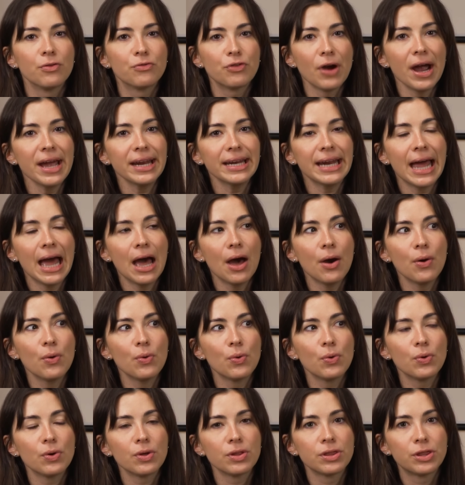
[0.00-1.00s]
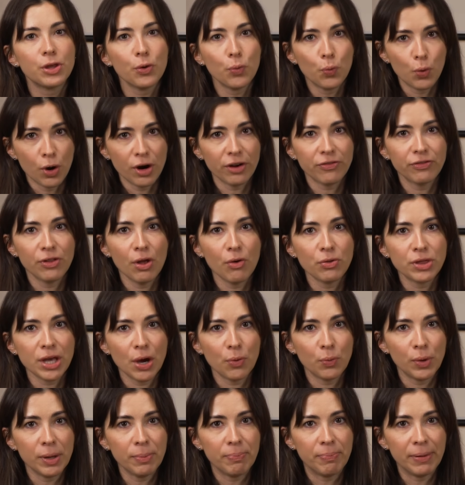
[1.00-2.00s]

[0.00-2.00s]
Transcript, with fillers: Right now, the workflow that we